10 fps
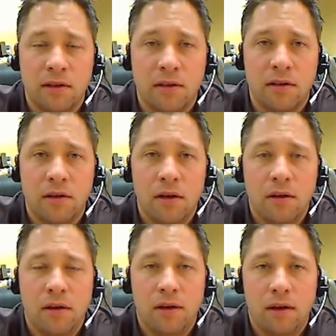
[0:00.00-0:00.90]
Uh,
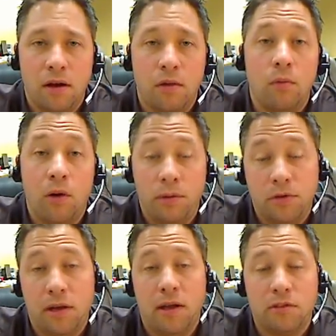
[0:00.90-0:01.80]
uh, well, we
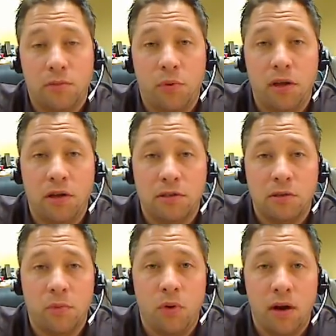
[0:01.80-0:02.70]
took out some pretty good
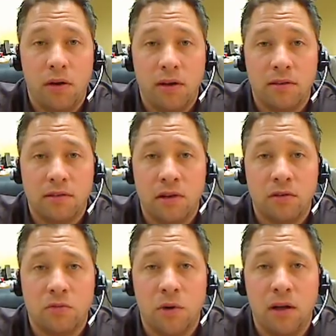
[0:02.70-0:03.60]
support areas there
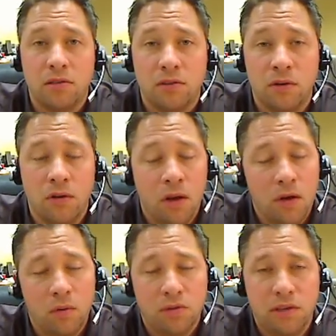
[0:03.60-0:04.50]
as well. So
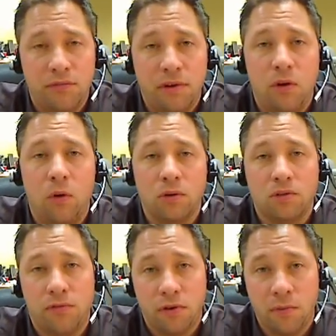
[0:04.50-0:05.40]
we'll see if it
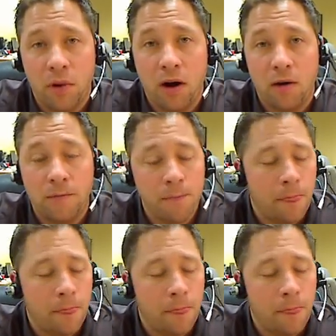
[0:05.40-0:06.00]
holds for tomorrow.